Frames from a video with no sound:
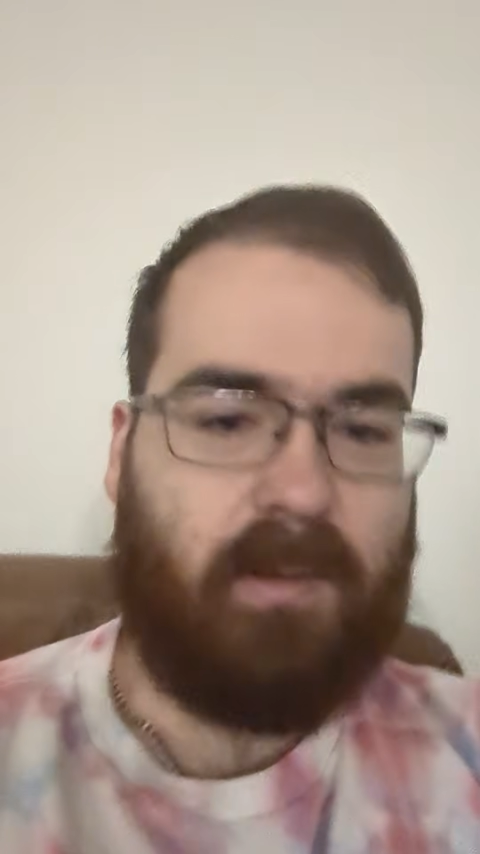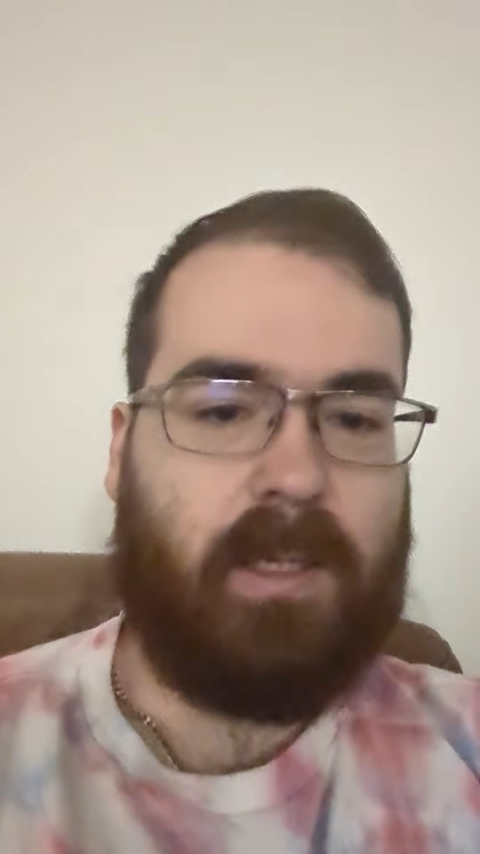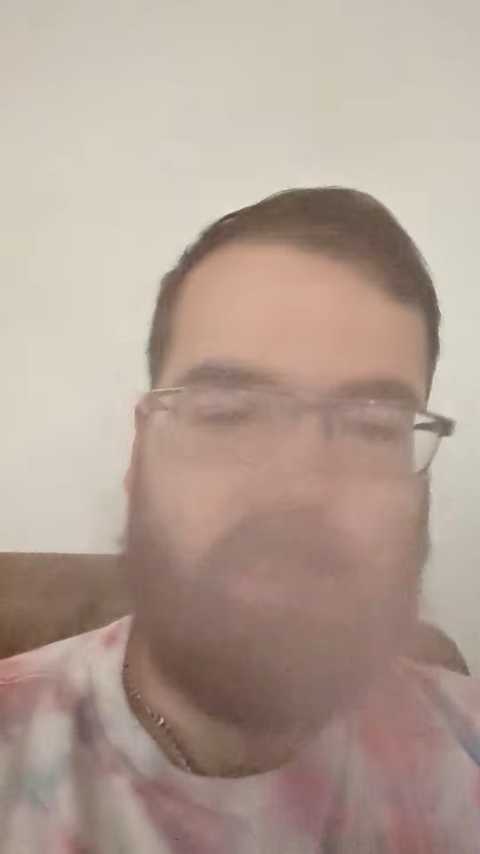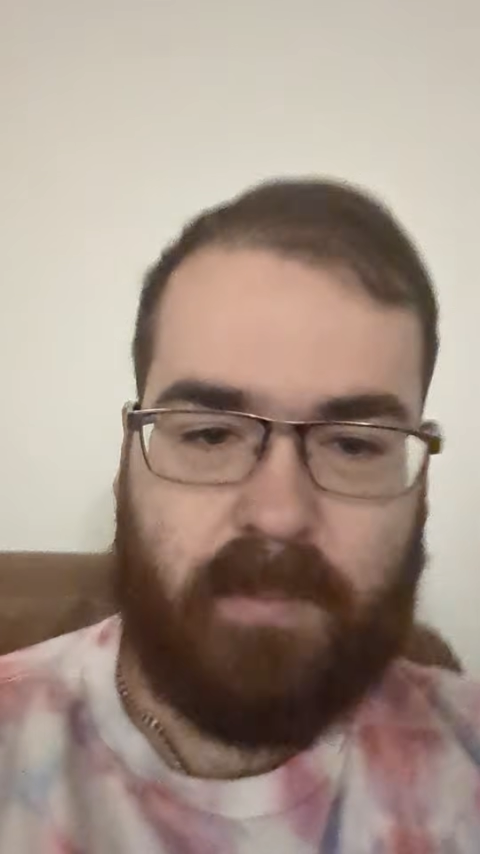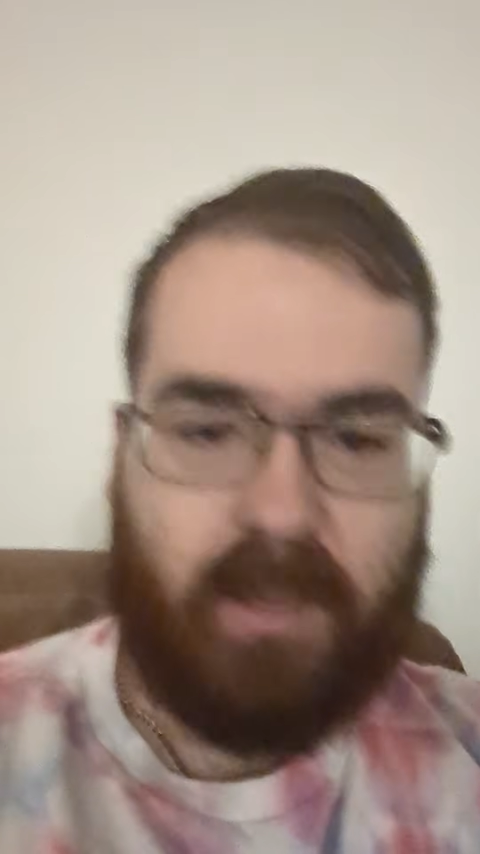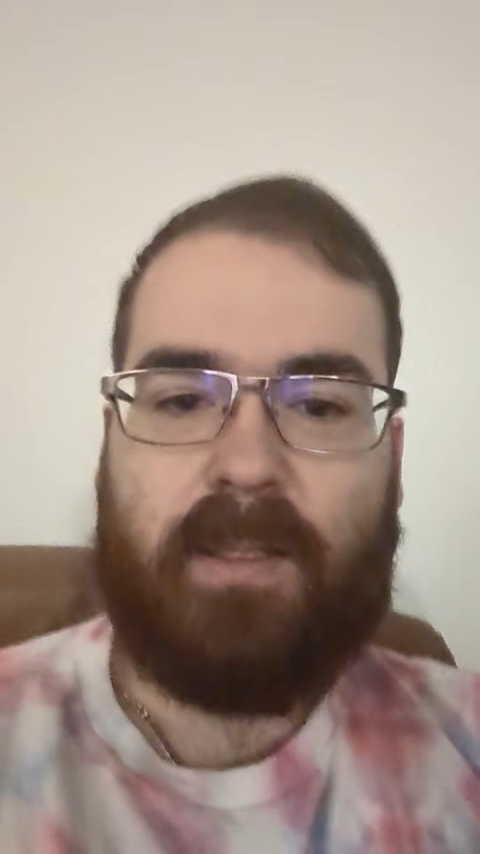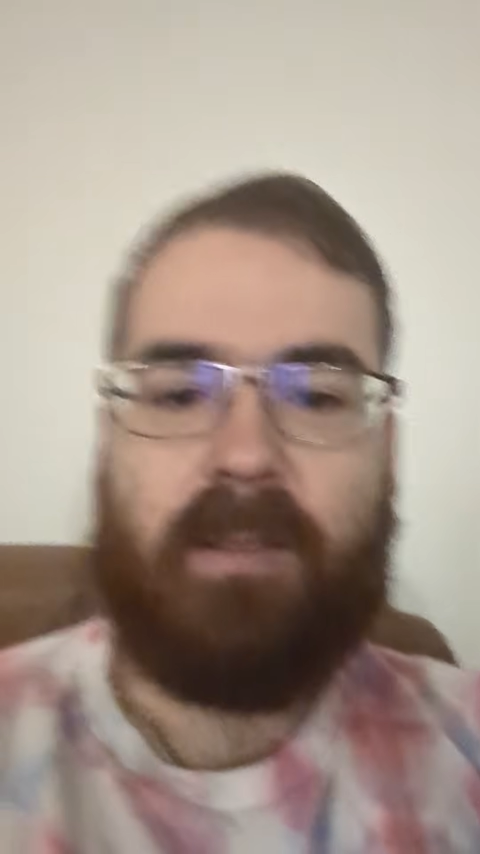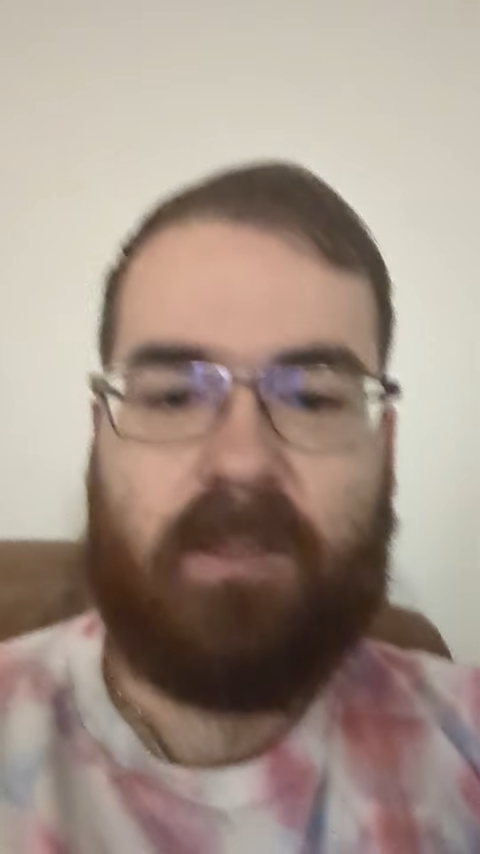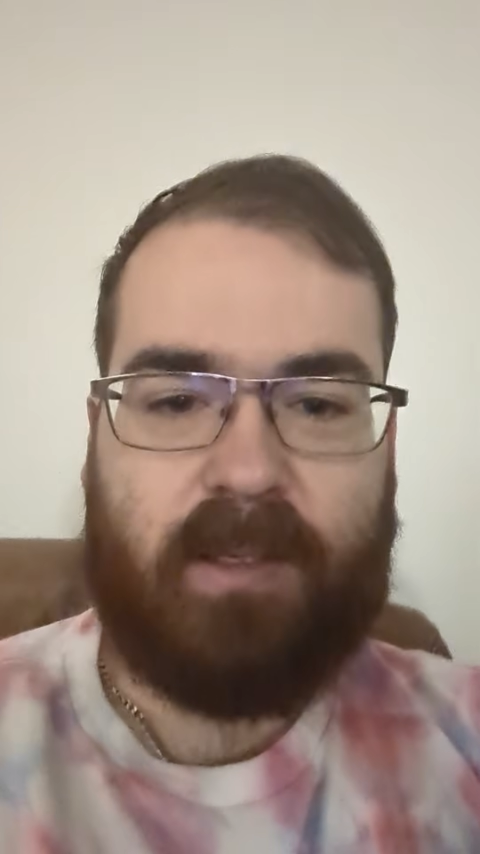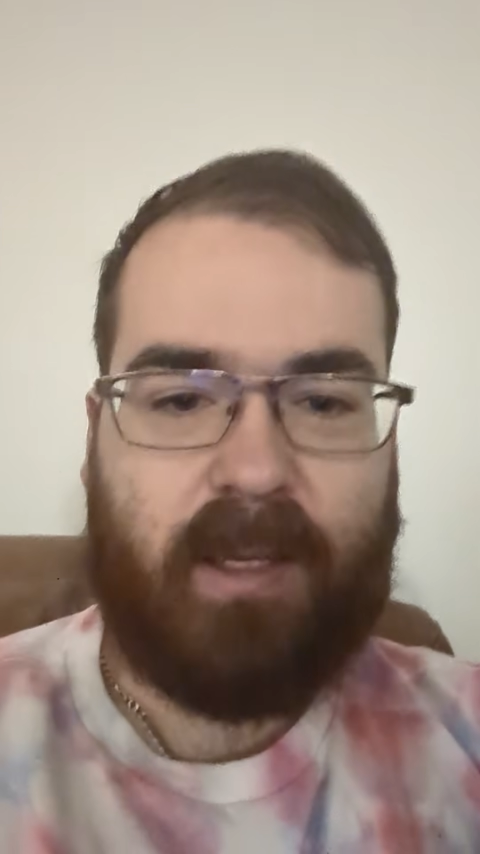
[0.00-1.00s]
let it rip on
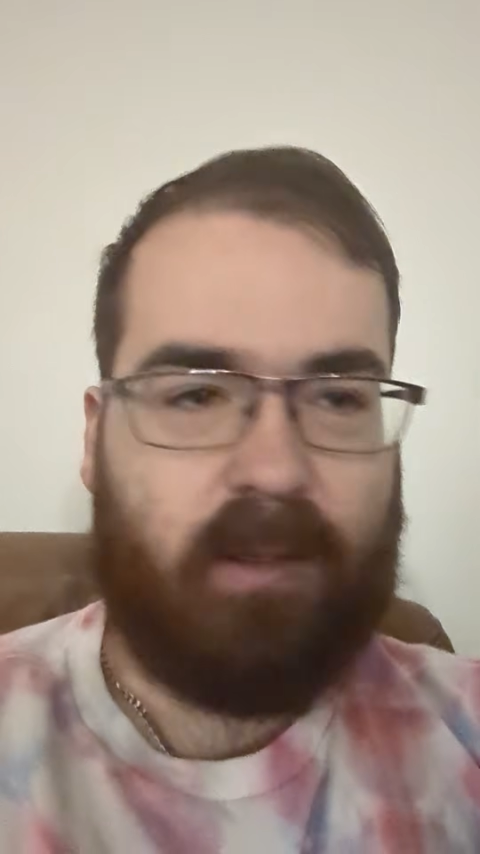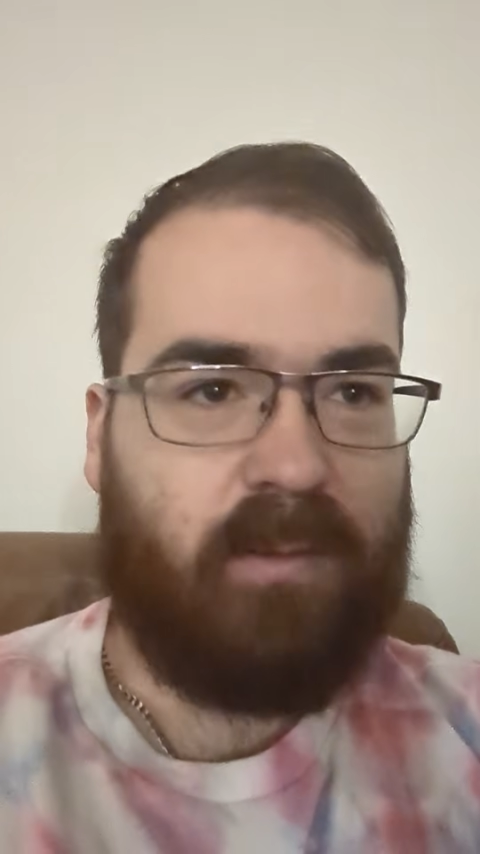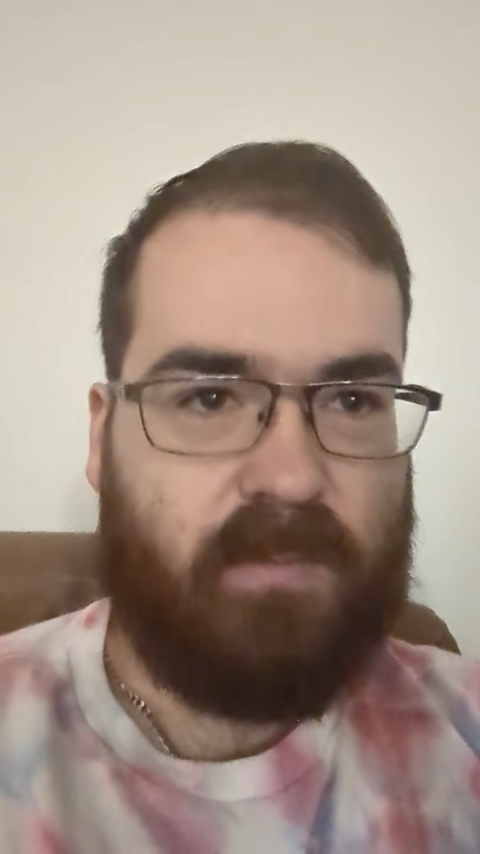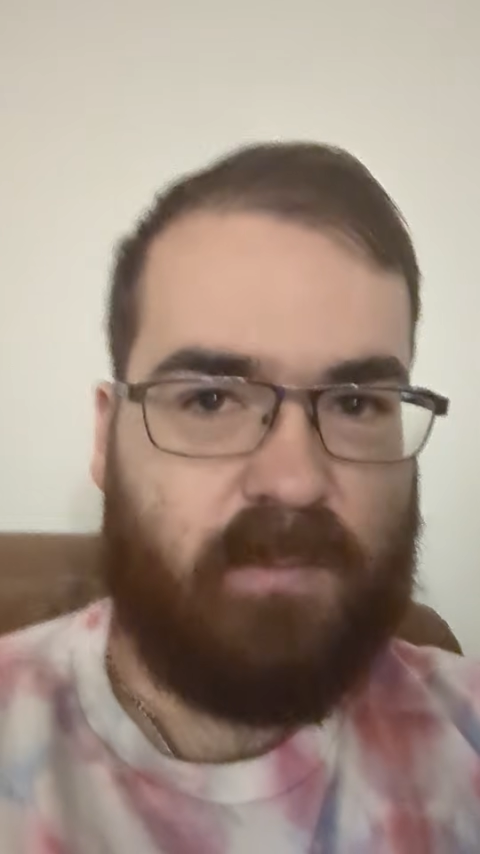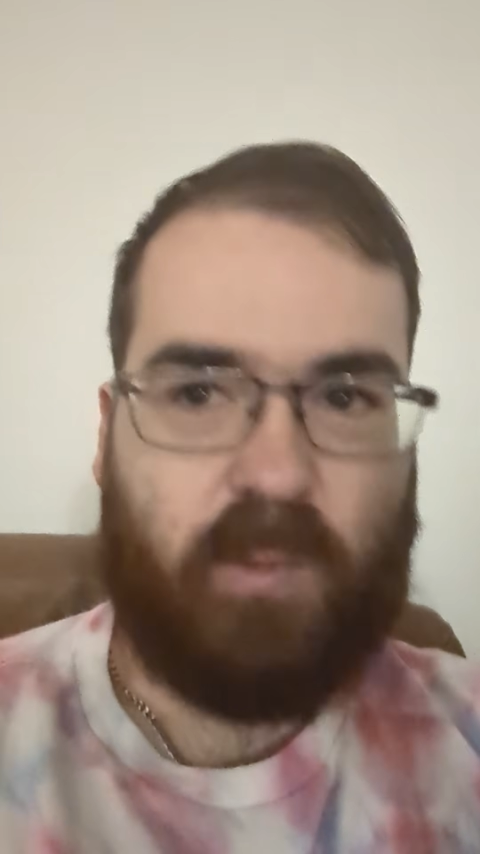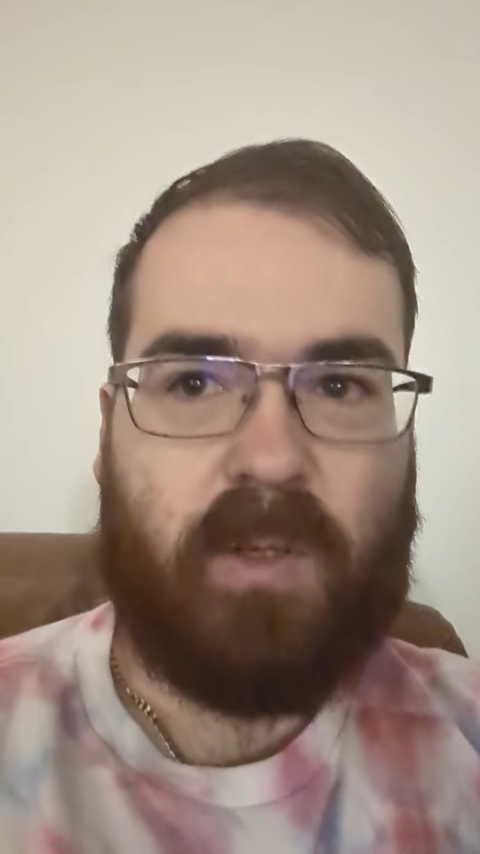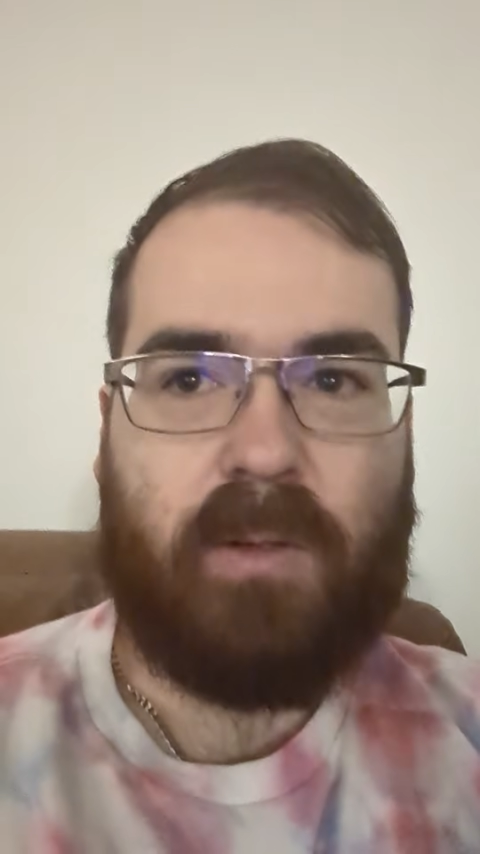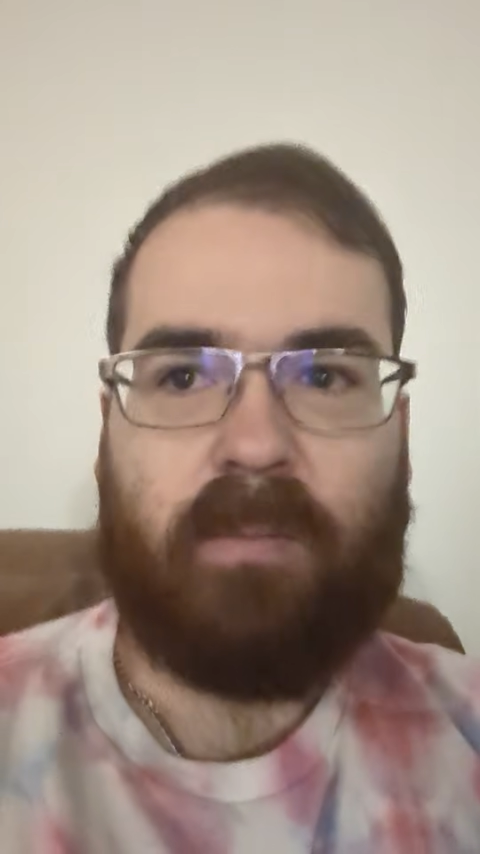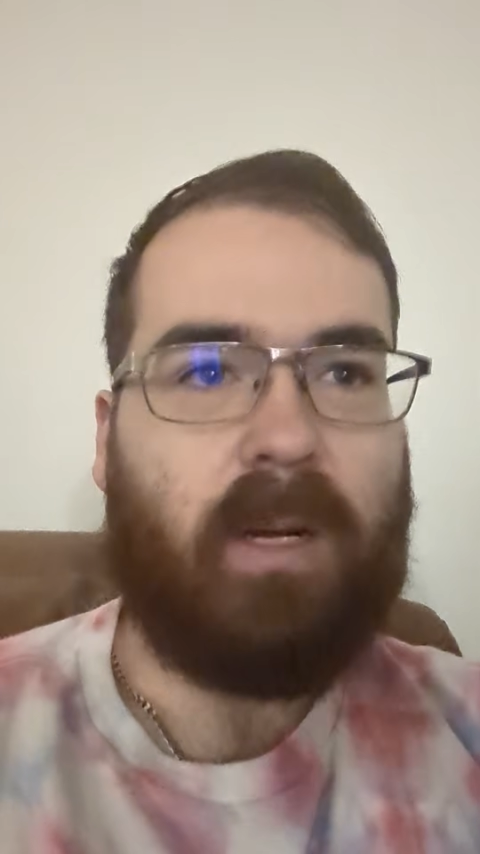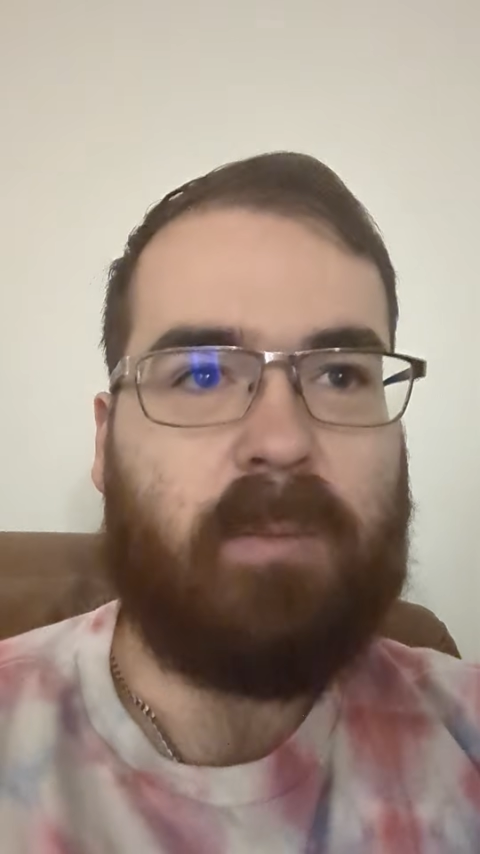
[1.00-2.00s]
this repo
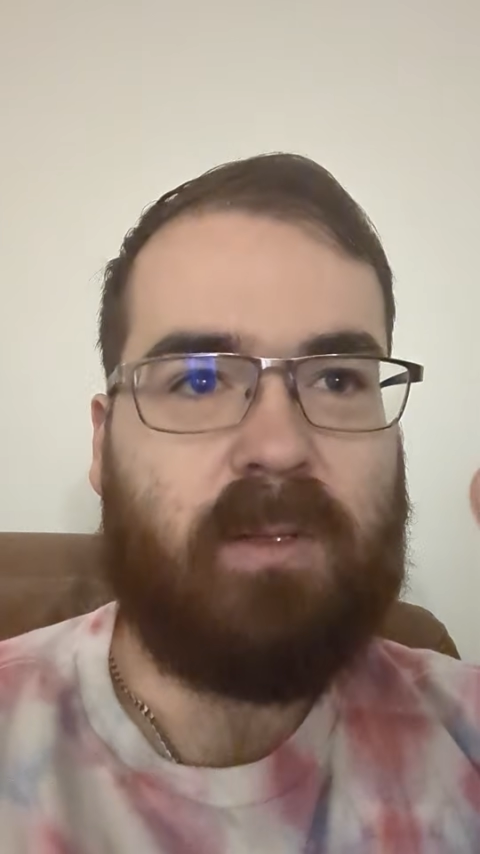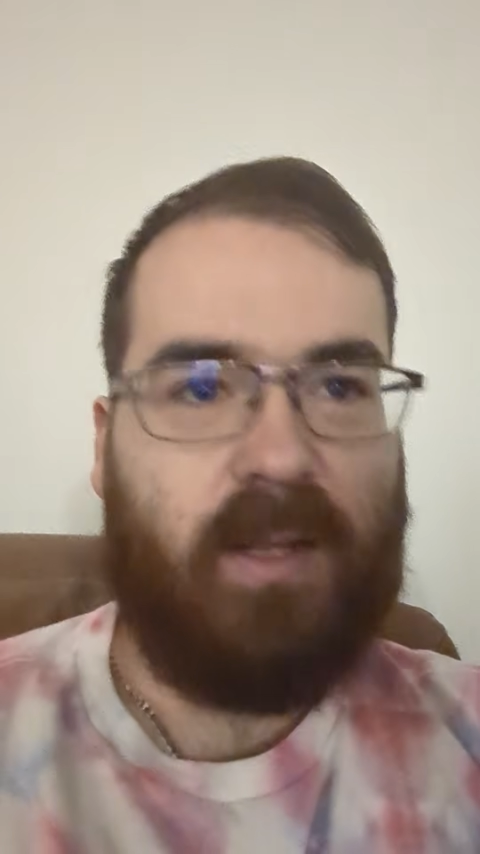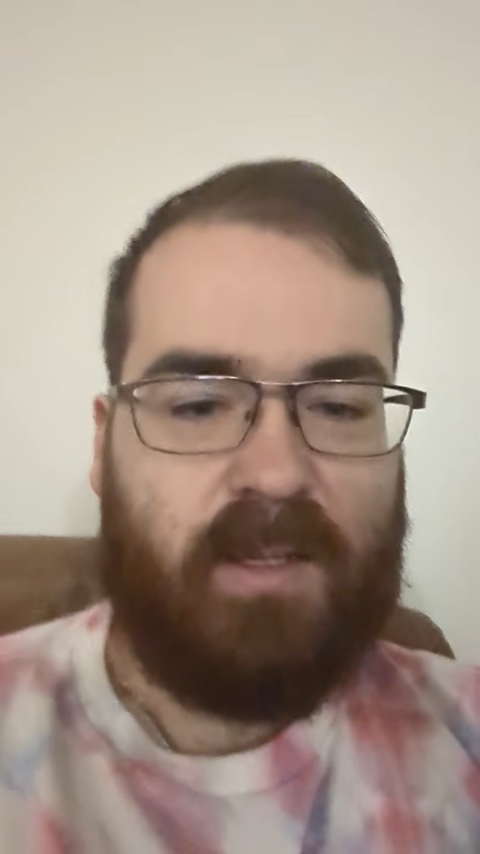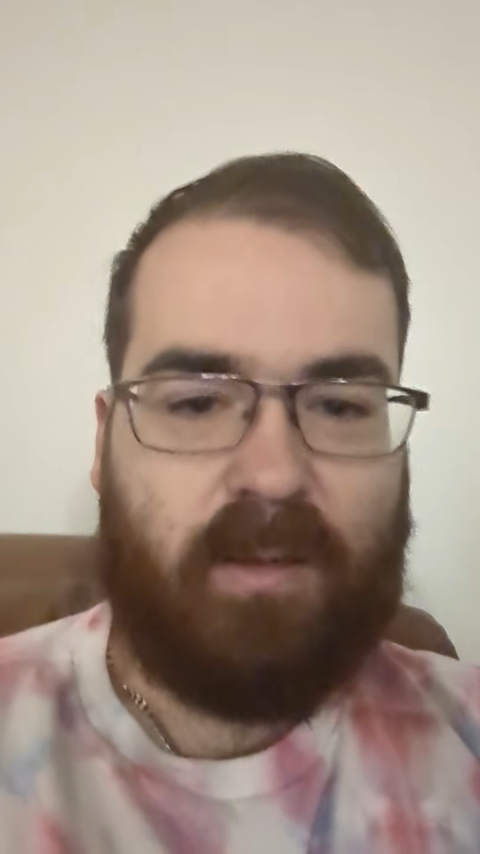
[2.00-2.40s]
and come up with,